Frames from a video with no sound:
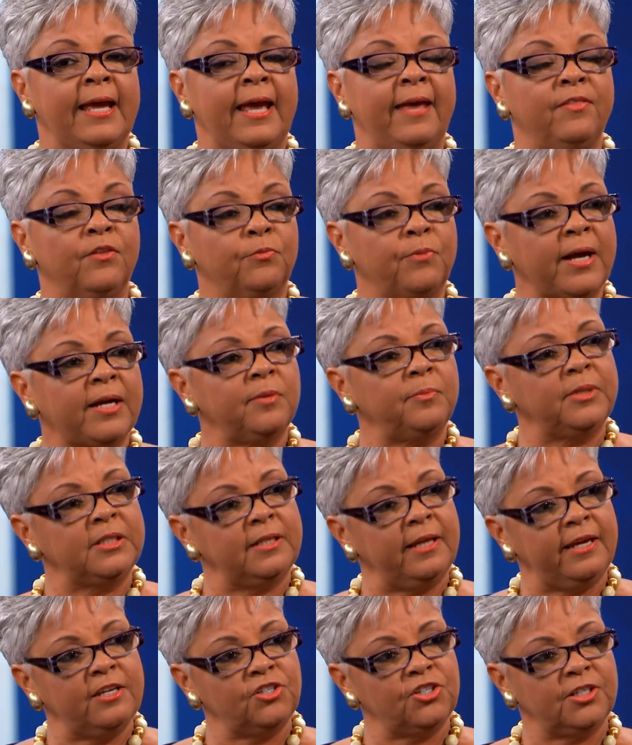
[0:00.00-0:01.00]
And the
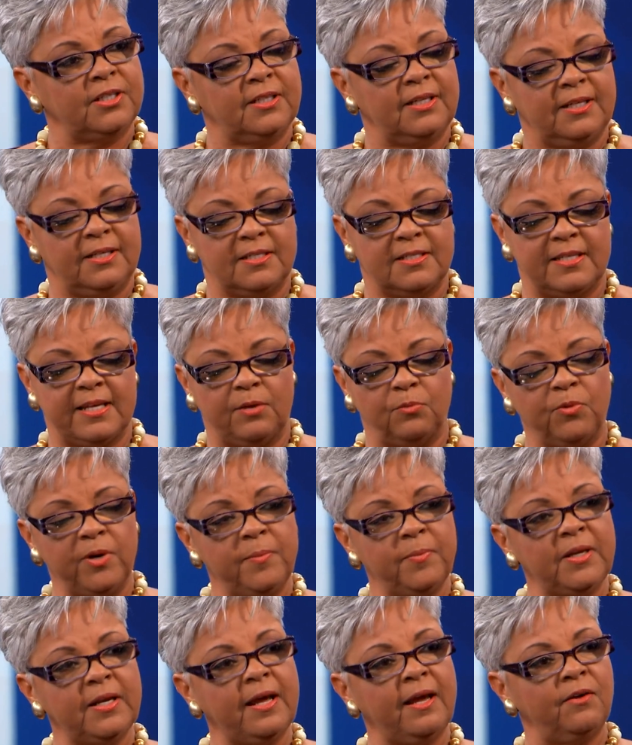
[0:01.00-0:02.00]
recommendation is that
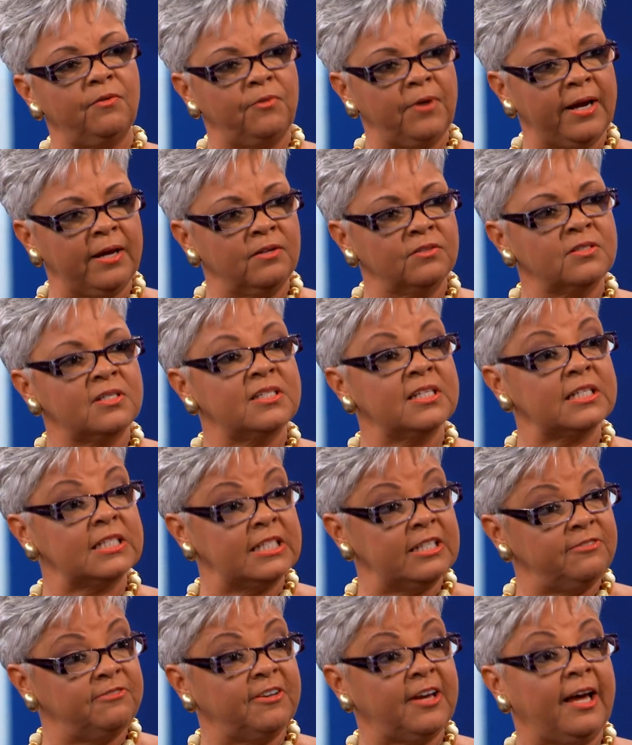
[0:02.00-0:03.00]
women at around
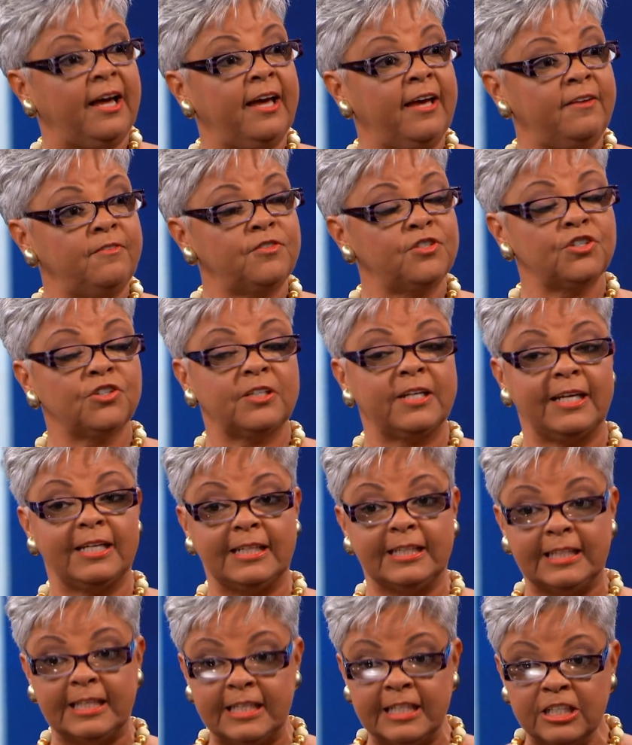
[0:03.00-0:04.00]
65 should get
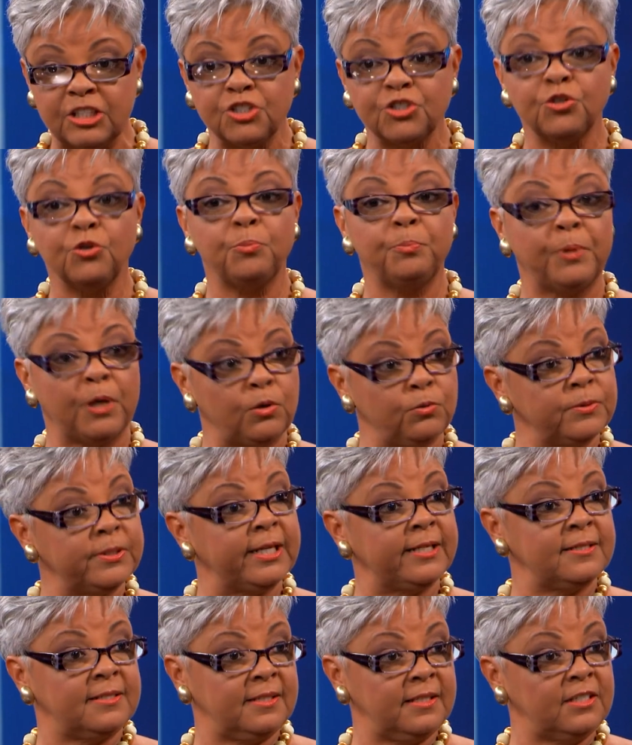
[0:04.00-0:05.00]
an initial bone
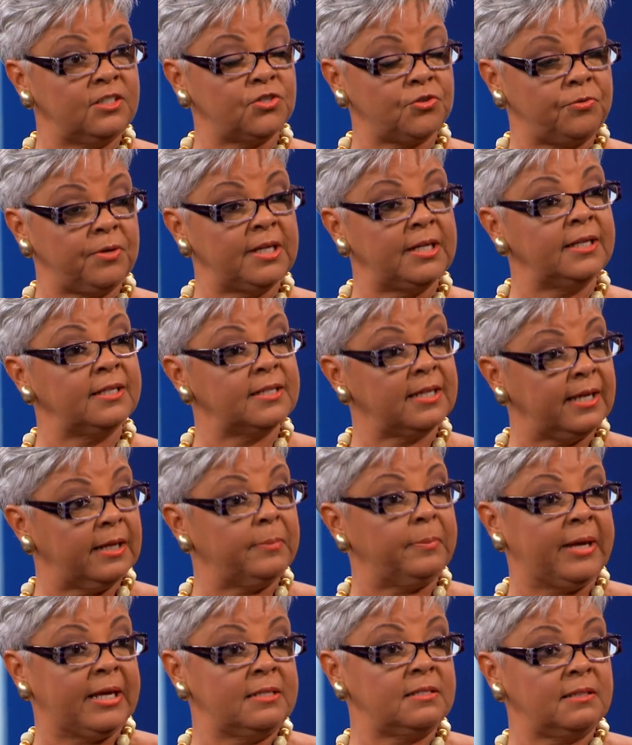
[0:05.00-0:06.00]
density screening to get a
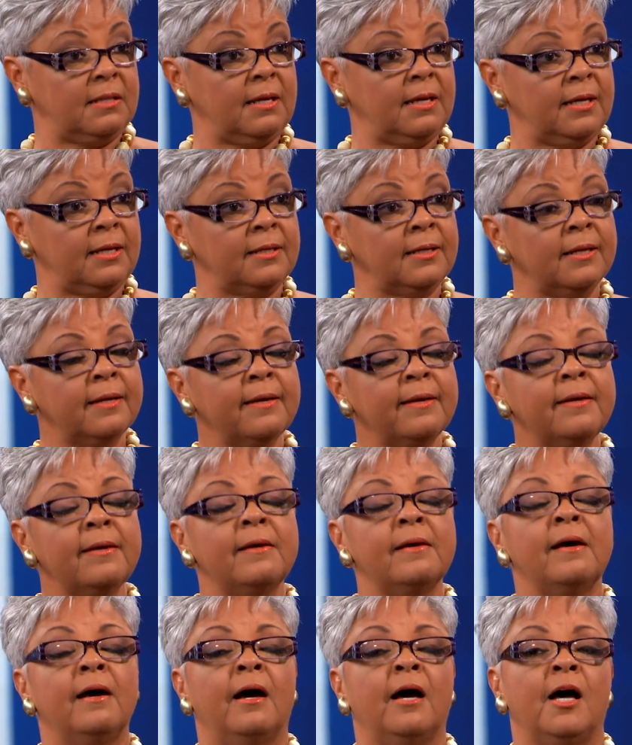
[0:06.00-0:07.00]
baseline,
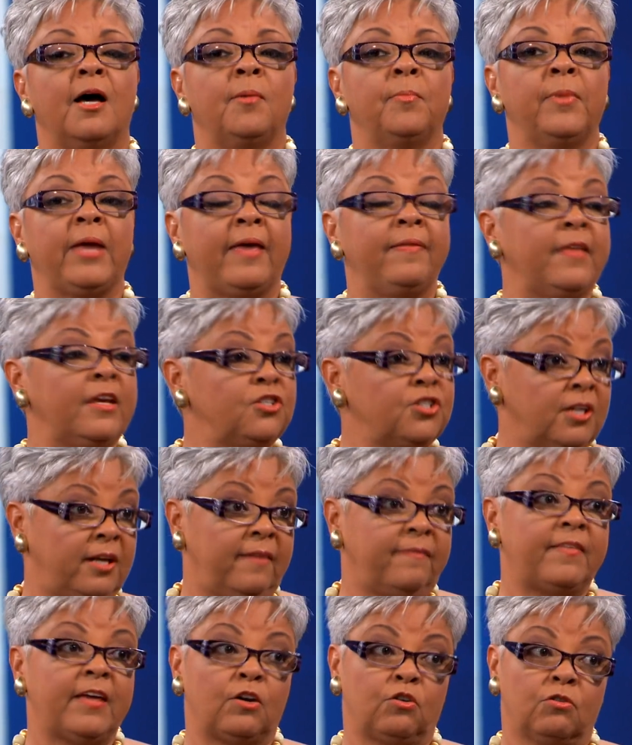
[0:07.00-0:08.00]
um, and they should
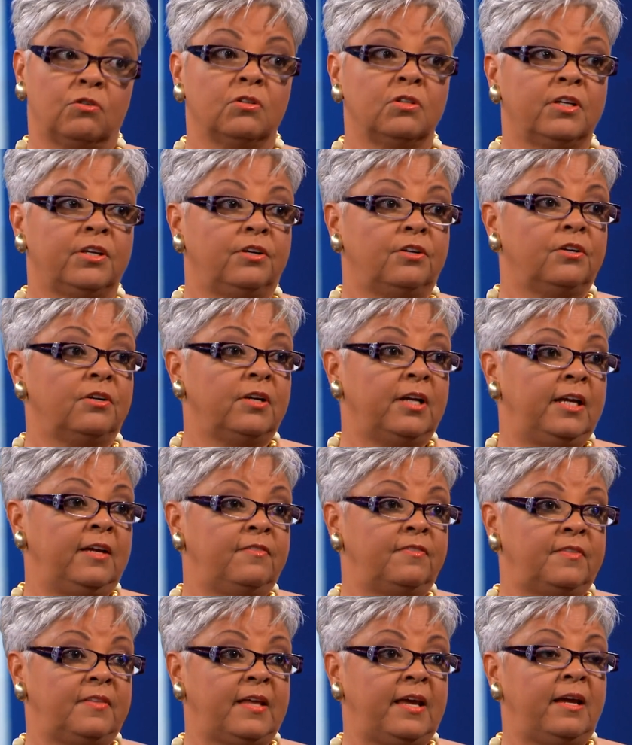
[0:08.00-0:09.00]
get that earlier
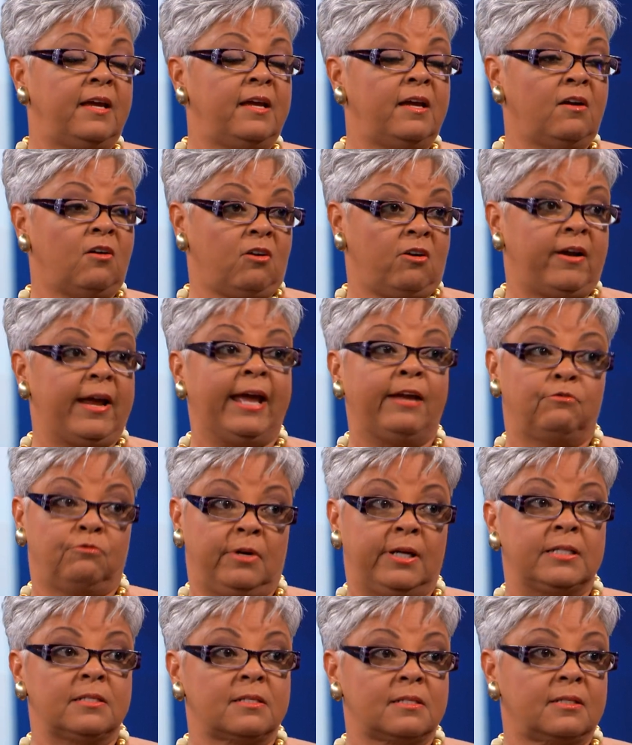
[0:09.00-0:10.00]
if they are at
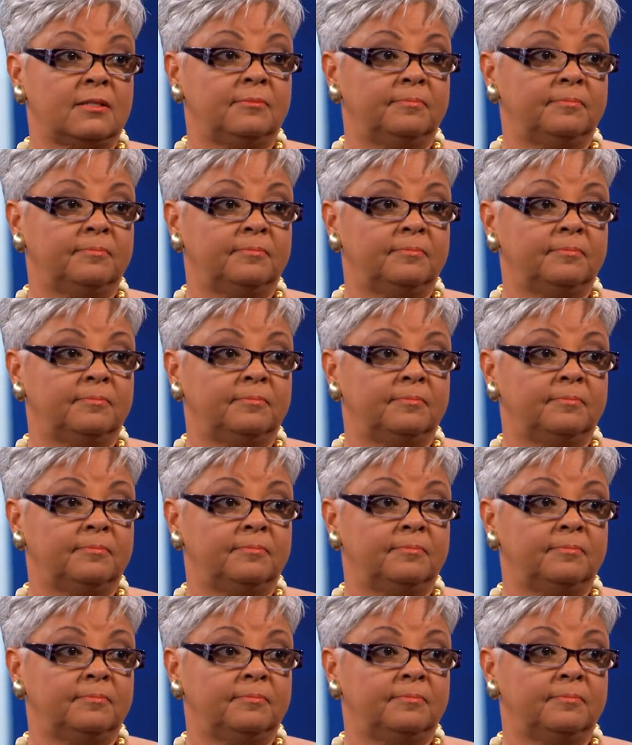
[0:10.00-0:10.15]
risk.